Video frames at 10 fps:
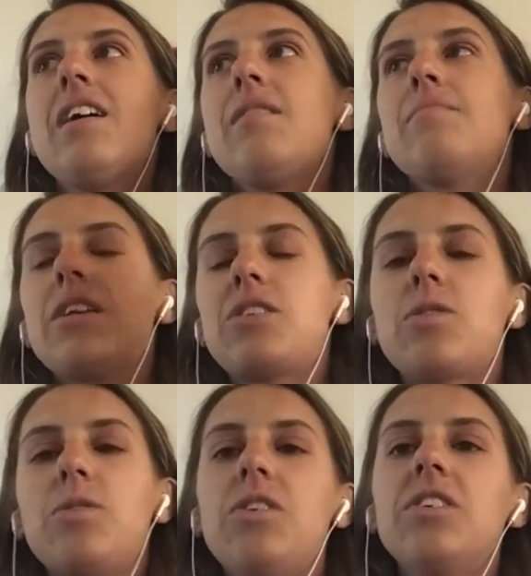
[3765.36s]
my
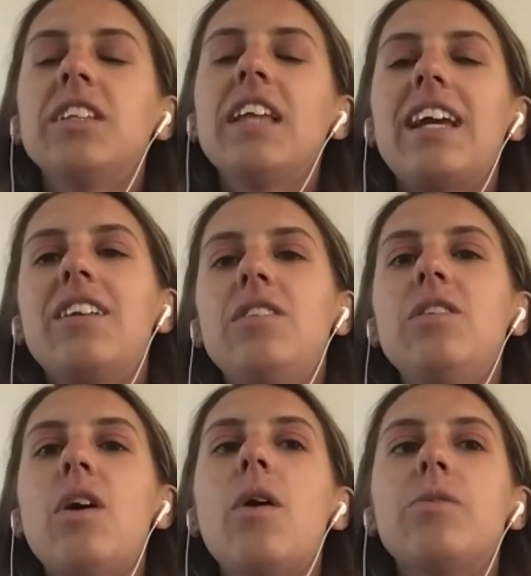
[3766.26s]
soul, like
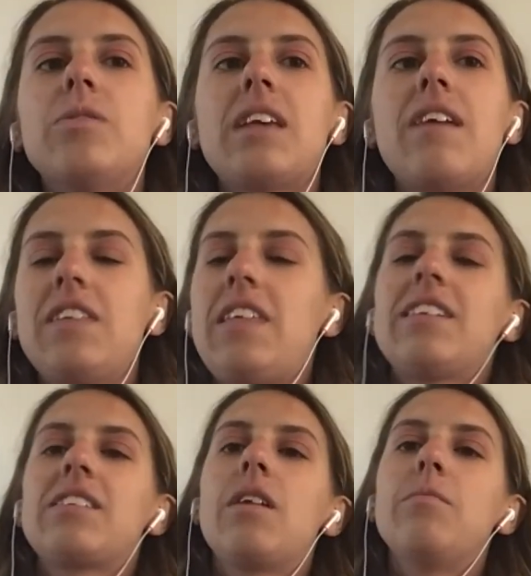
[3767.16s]
knows everything
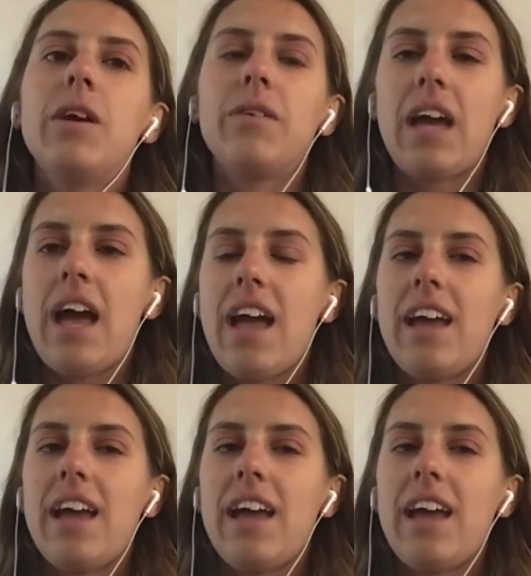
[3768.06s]
is going to be okay.